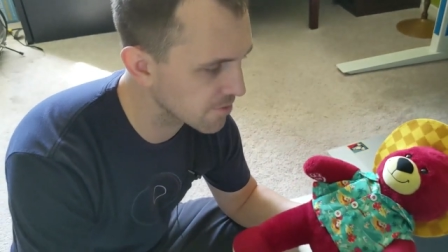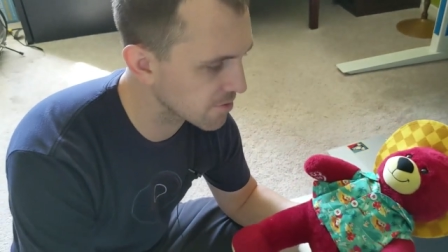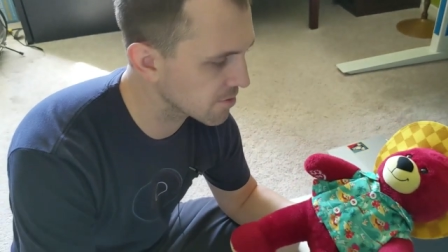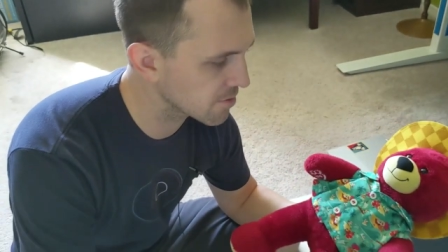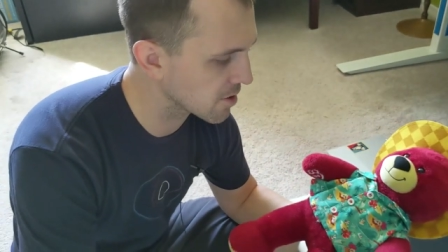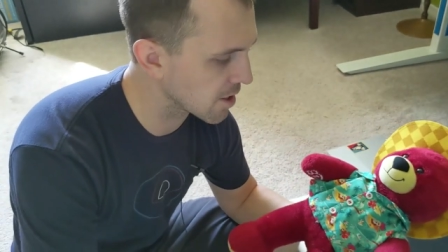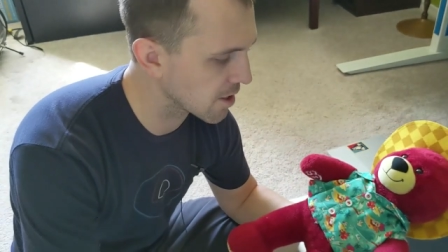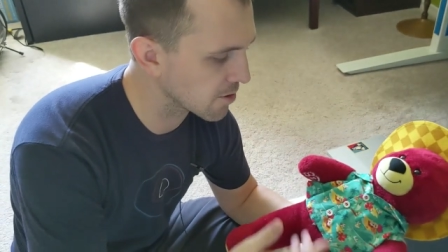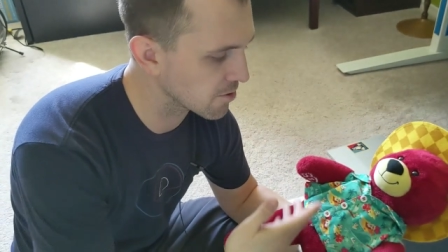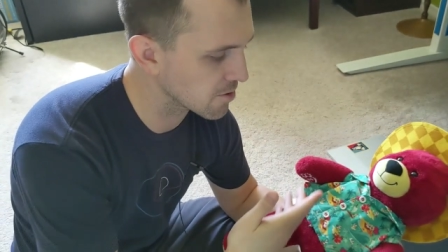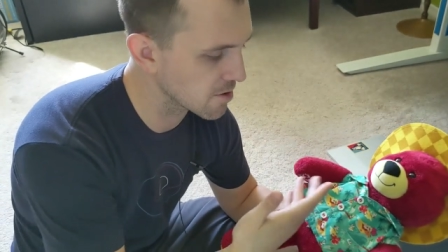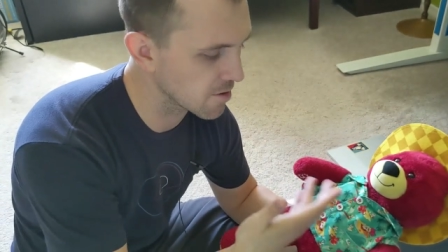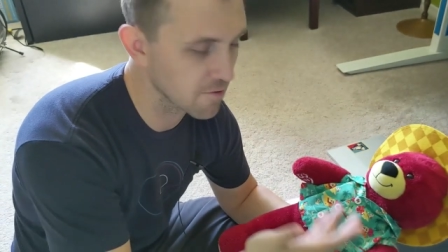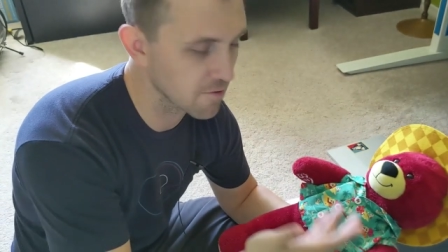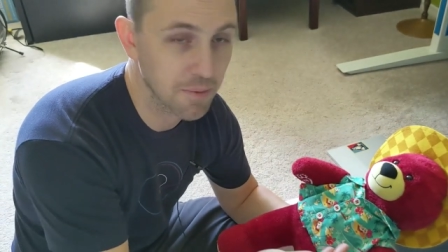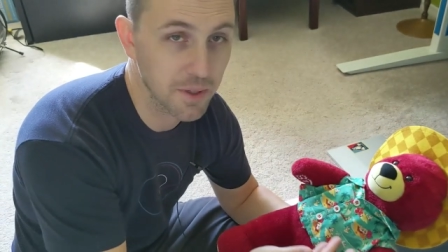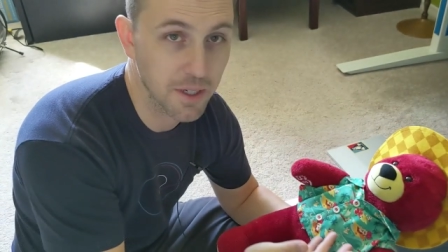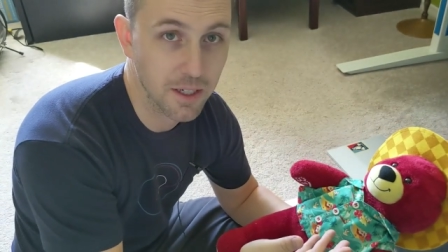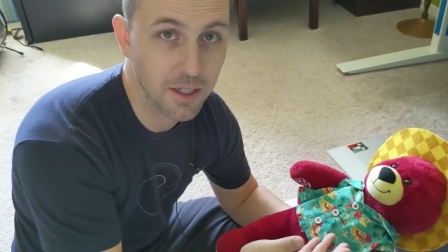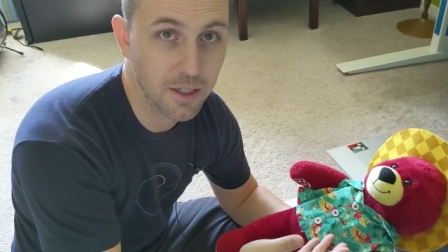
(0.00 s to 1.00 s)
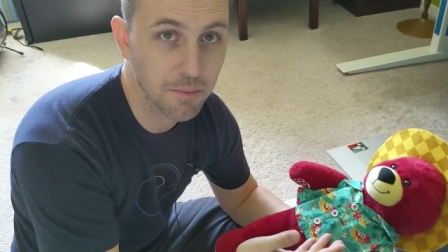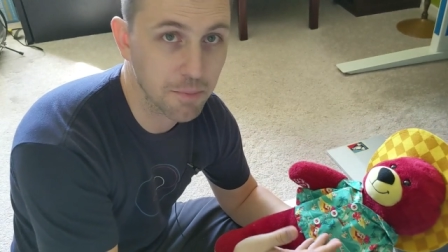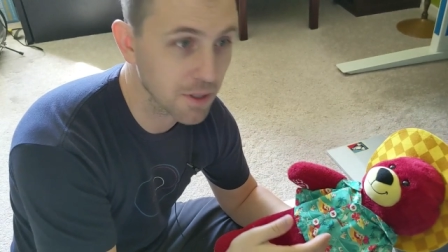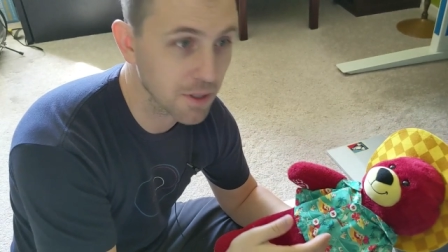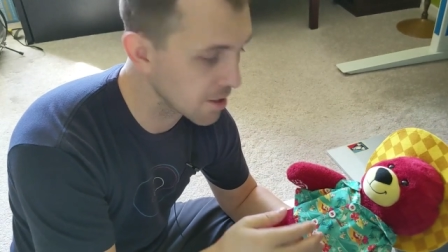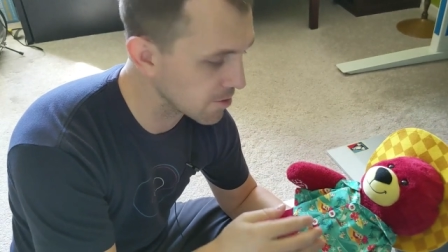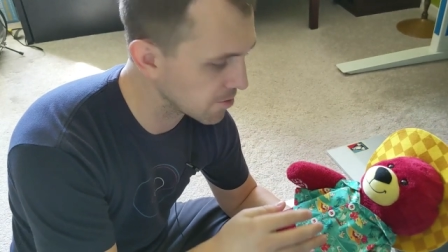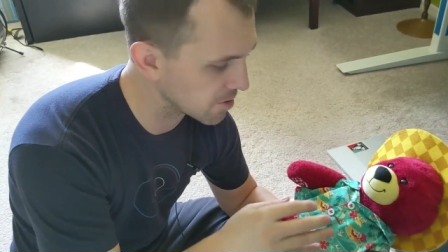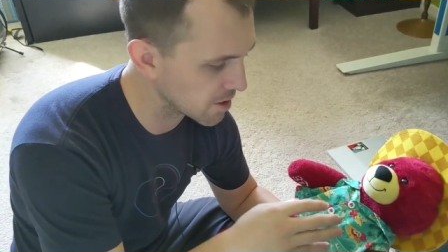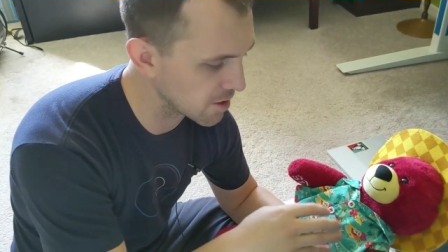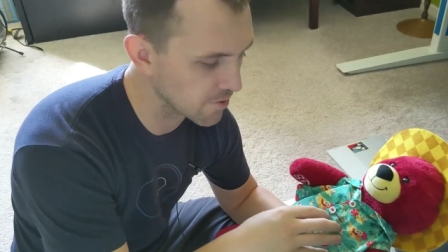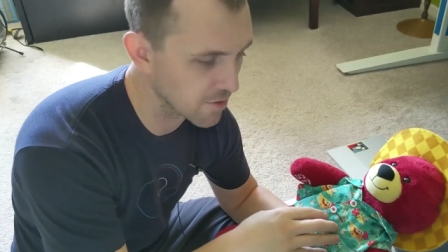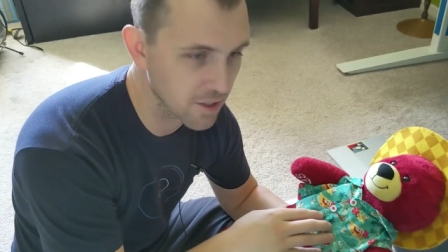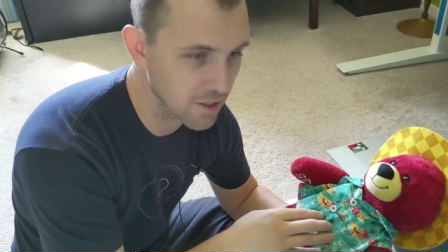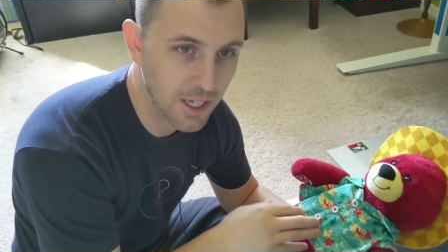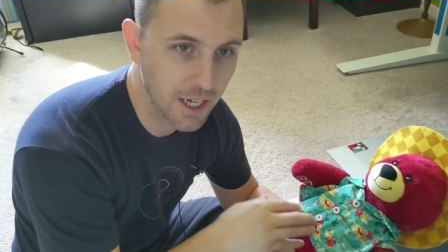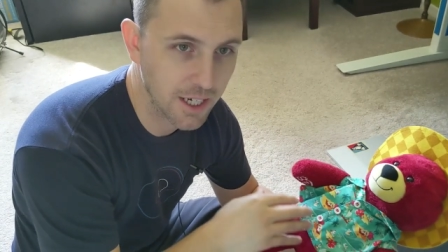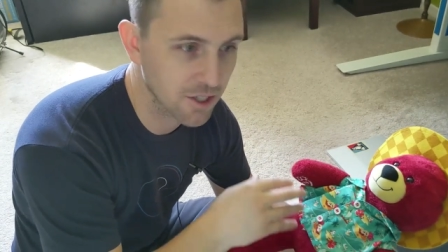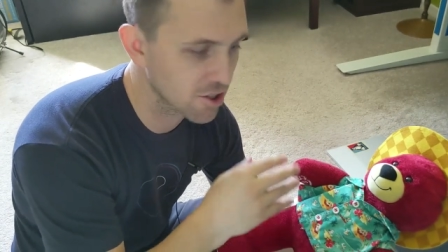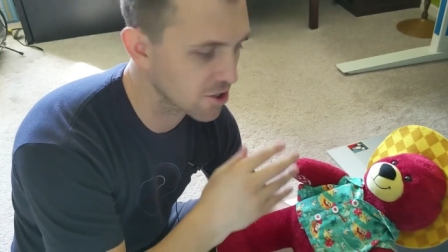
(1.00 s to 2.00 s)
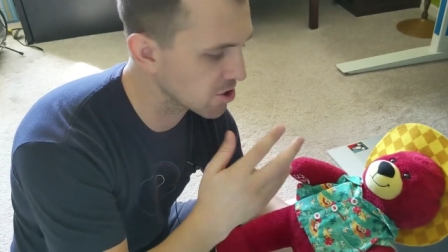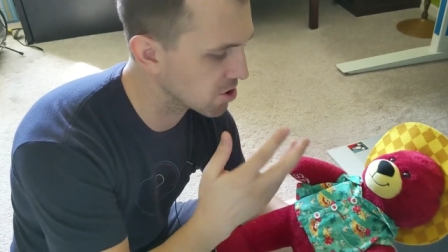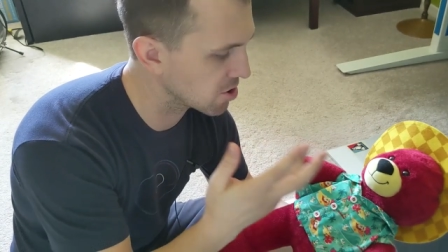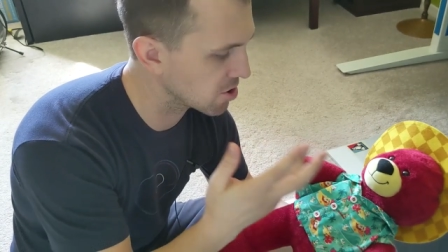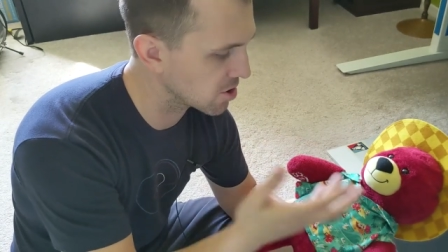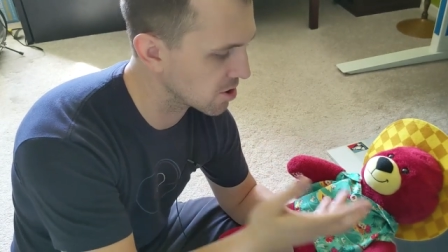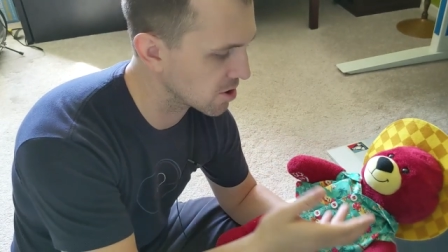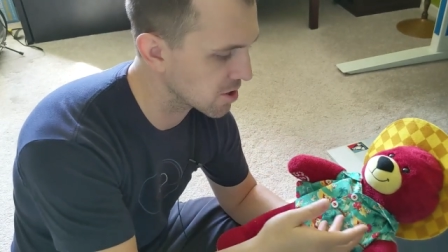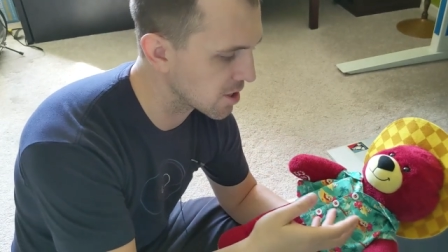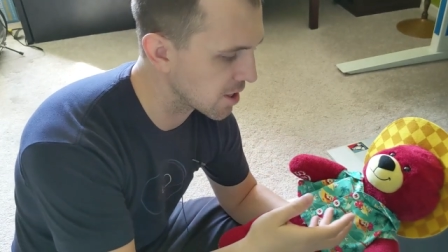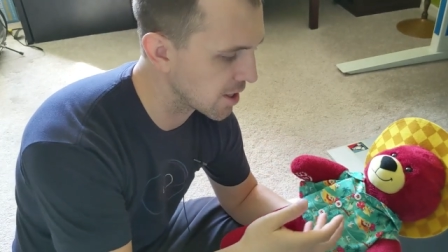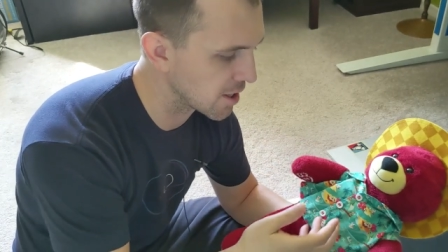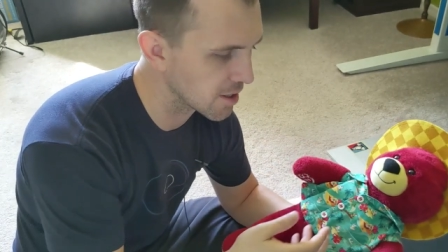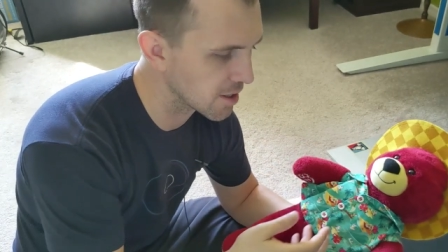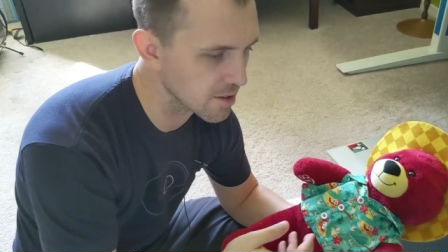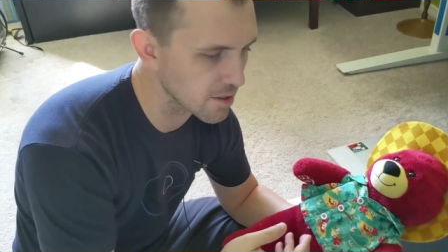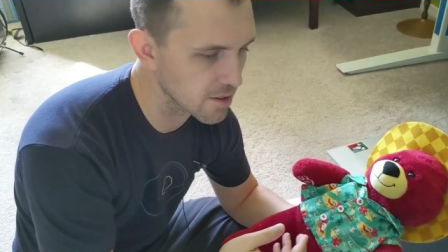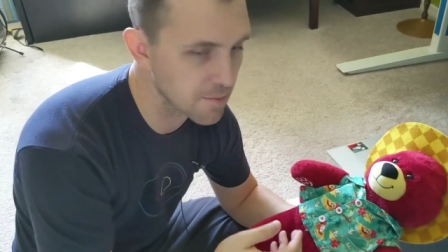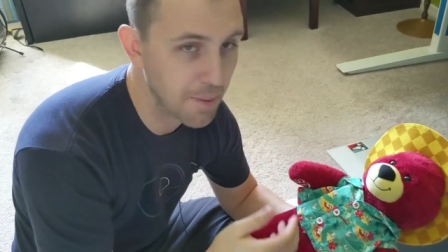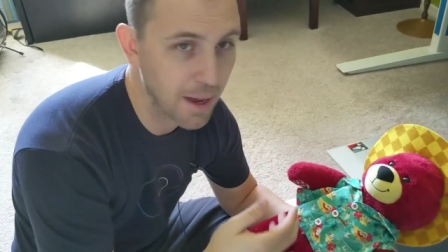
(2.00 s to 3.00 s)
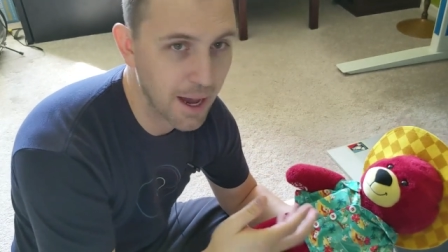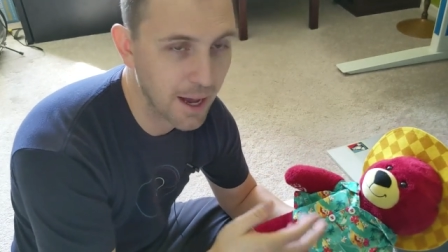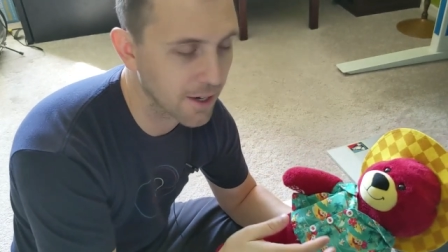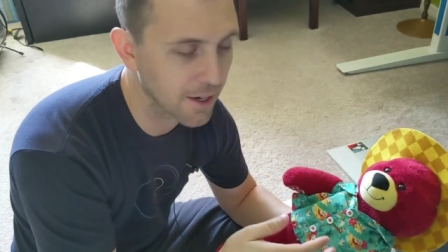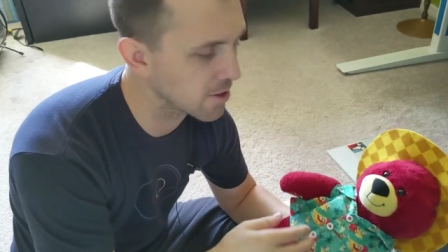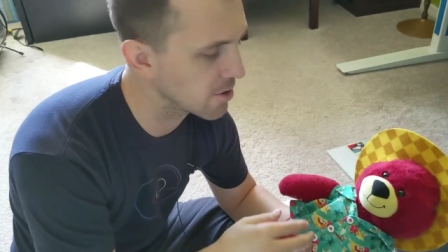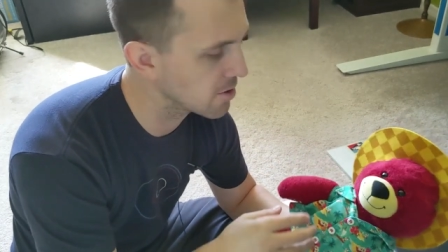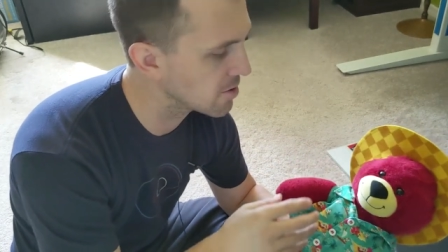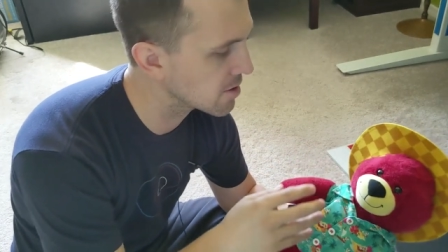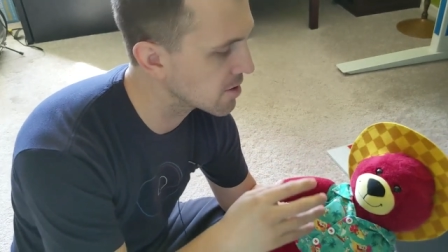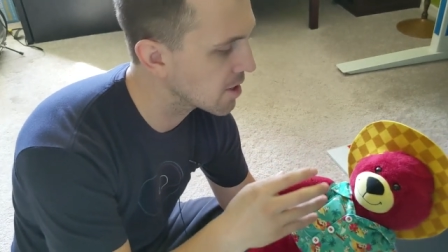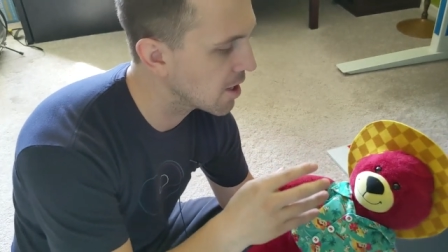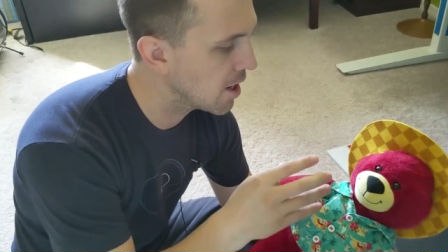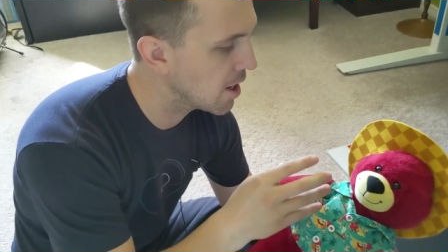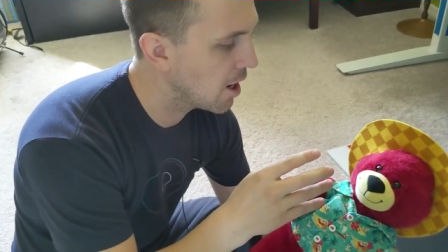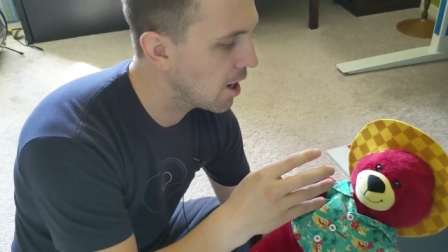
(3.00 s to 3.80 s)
cycles of being complete with different textures and patterns.